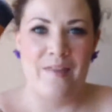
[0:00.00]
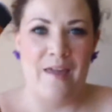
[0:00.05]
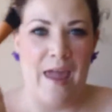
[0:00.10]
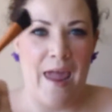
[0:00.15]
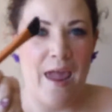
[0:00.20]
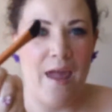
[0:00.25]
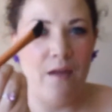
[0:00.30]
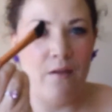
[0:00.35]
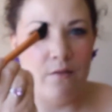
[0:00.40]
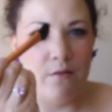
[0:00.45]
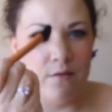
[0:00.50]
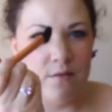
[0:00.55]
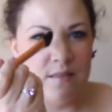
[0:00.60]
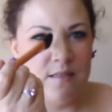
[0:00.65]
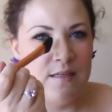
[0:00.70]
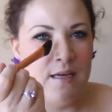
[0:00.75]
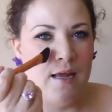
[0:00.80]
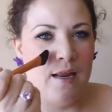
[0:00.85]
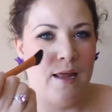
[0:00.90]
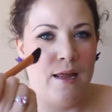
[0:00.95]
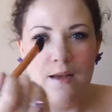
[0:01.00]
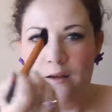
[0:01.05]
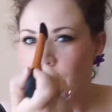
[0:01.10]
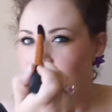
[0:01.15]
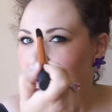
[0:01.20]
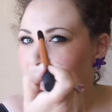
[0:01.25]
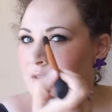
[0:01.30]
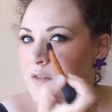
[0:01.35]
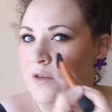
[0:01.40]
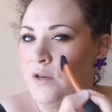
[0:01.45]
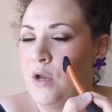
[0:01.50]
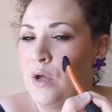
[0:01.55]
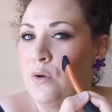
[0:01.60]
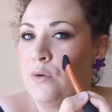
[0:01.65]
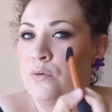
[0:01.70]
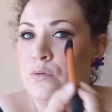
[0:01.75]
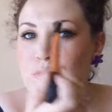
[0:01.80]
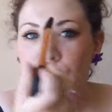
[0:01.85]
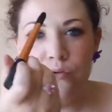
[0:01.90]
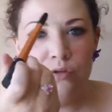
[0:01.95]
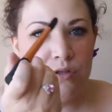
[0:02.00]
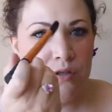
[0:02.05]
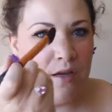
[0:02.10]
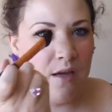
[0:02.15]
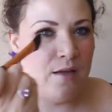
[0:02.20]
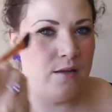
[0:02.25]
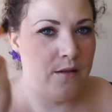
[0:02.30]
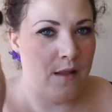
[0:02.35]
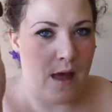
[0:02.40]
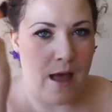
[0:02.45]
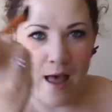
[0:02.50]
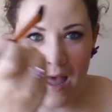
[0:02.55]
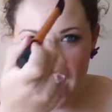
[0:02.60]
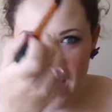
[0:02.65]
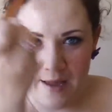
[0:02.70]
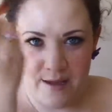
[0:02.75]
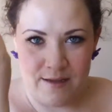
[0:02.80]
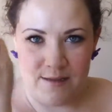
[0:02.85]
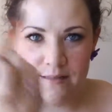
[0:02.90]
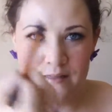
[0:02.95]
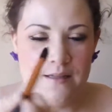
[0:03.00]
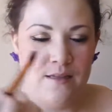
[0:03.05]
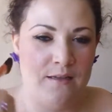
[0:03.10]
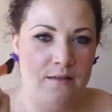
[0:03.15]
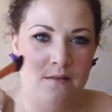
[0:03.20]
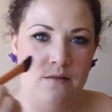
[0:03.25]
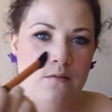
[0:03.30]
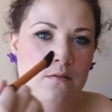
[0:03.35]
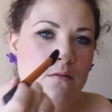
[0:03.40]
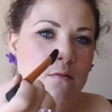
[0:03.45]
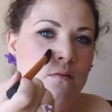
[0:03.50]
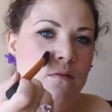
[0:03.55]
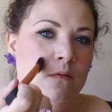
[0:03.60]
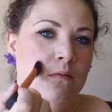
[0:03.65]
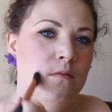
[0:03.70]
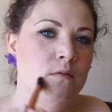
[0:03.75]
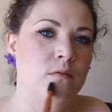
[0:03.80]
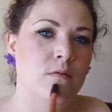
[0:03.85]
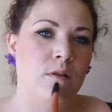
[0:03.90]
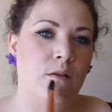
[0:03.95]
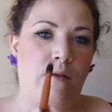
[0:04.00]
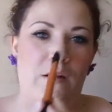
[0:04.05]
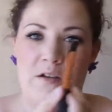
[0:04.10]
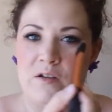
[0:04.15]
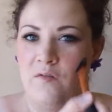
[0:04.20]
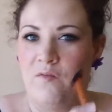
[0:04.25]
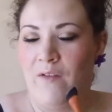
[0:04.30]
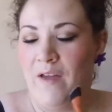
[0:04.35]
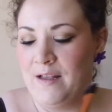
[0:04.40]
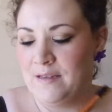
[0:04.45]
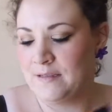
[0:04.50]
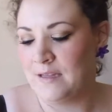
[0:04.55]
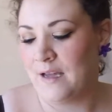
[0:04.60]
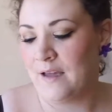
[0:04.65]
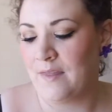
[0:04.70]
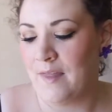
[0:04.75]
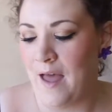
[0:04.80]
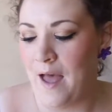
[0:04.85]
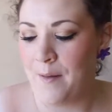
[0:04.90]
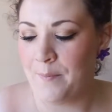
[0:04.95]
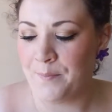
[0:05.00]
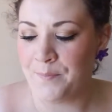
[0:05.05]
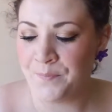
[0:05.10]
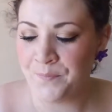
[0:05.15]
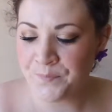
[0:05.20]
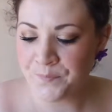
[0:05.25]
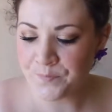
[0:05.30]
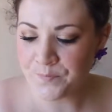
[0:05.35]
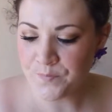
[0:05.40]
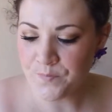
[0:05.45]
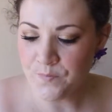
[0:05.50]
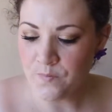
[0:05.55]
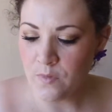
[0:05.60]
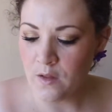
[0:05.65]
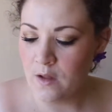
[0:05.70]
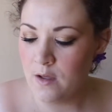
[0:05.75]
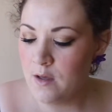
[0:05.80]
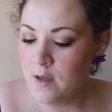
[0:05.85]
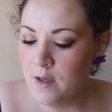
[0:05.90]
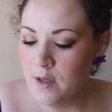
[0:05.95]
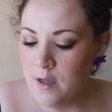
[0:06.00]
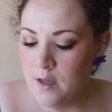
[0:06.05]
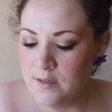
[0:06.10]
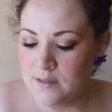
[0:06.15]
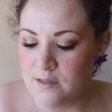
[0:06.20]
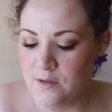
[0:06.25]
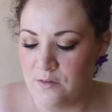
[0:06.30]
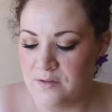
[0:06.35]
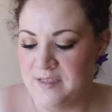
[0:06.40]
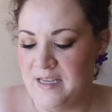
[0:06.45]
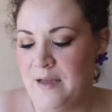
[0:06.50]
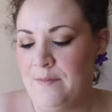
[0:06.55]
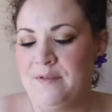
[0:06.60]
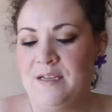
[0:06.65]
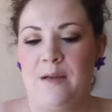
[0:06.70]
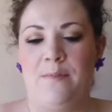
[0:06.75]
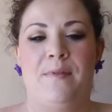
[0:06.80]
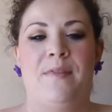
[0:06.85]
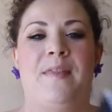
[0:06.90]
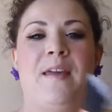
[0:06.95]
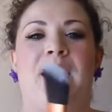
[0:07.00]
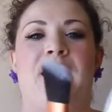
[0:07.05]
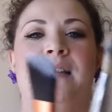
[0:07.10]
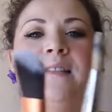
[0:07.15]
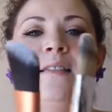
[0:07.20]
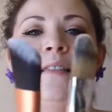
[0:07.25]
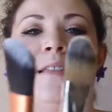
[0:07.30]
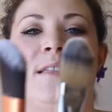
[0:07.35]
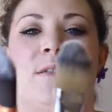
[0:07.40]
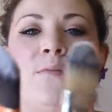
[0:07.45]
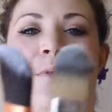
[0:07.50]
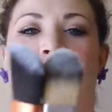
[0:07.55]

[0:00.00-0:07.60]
the angle to get in around the nose and the eyes and around your face like that. So same type of thing as this